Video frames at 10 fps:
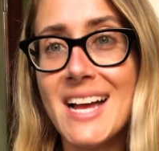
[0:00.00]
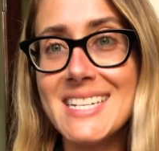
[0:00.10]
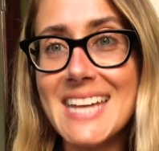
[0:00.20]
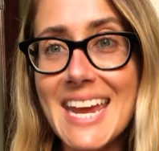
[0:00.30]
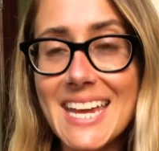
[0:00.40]

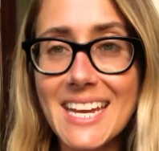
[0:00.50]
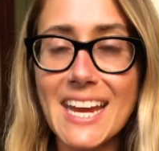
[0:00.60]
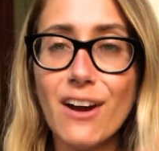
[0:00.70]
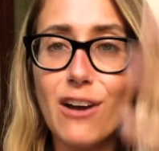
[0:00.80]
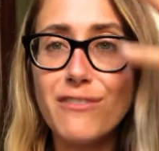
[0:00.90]
taking
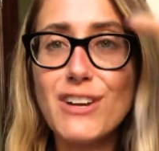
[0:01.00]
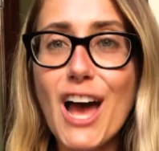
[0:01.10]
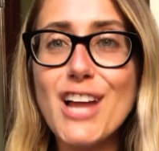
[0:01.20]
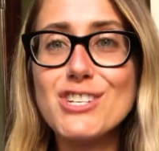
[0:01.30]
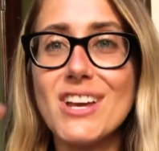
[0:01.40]
care of
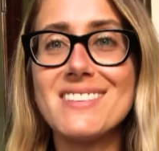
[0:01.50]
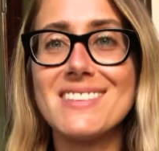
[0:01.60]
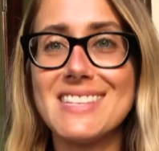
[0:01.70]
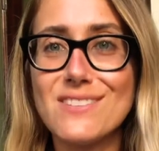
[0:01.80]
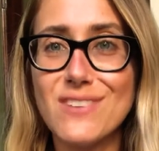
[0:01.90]
not just
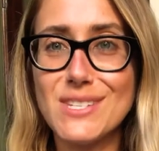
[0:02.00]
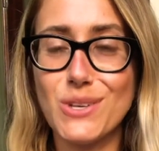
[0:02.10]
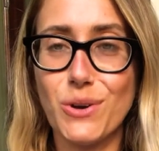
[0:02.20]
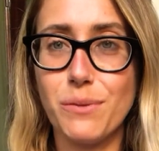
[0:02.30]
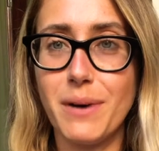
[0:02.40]
this
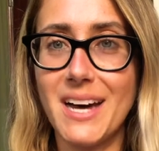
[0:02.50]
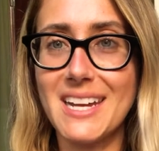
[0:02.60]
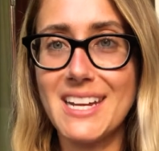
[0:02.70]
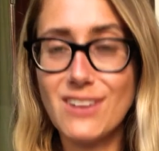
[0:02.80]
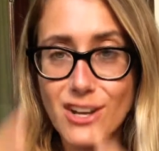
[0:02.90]
physical
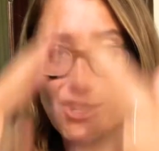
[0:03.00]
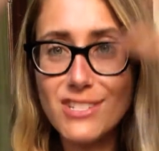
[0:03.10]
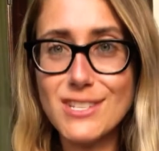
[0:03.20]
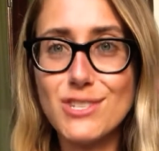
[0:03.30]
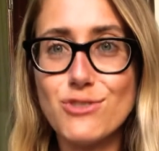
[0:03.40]
body, not just
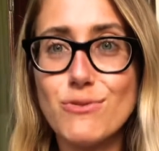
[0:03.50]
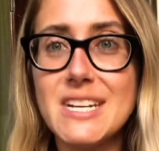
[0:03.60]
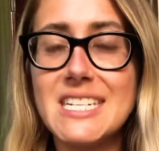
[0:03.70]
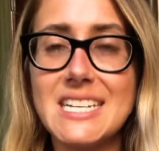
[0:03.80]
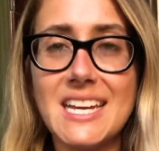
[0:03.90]
this
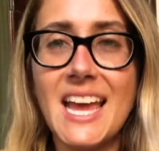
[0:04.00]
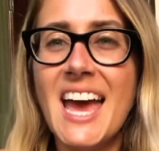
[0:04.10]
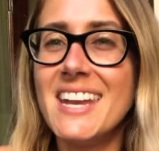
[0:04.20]
3D,